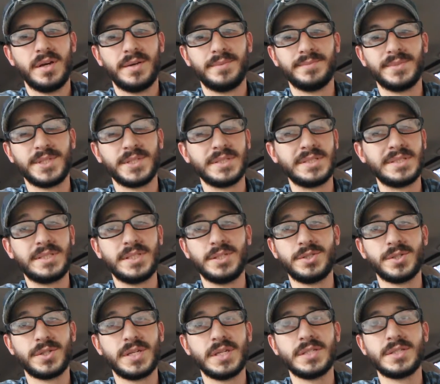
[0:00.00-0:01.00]
you're going to teach
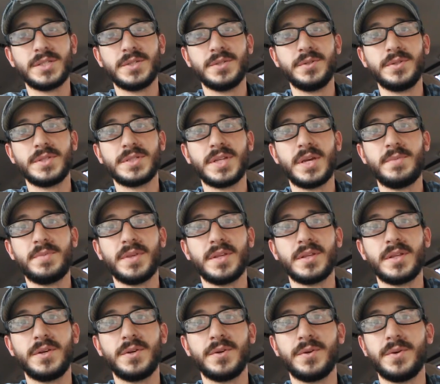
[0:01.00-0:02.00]
your kids to do the same thing
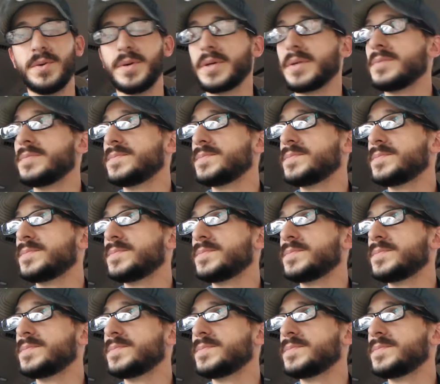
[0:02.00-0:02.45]
that you're doing.